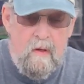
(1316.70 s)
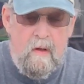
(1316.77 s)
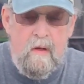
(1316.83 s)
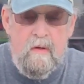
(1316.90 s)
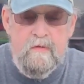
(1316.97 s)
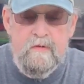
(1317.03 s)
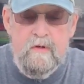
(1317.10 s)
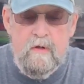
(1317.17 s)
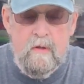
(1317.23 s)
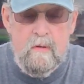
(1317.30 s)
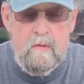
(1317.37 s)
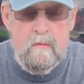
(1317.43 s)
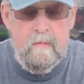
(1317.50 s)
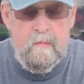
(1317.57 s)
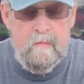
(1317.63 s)

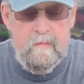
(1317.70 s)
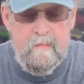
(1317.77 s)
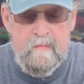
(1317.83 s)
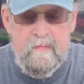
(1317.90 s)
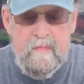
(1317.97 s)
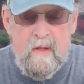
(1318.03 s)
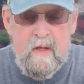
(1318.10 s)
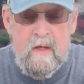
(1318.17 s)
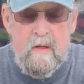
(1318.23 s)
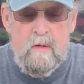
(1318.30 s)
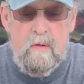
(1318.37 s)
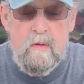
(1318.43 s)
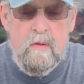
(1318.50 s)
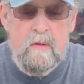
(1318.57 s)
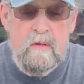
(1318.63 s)
Also,
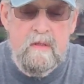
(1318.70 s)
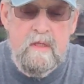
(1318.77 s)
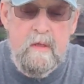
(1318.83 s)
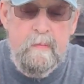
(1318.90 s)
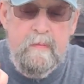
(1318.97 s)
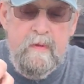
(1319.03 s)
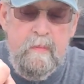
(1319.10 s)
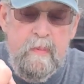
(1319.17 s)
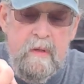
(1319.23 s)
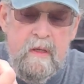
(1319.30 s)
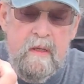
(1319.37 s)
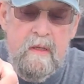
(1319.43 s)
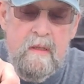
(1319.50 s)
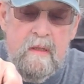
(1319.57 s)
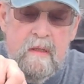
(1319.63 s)
you can tip the
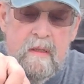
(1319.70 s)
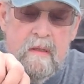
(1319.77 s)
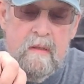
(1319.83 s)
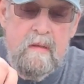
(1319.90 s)
pan,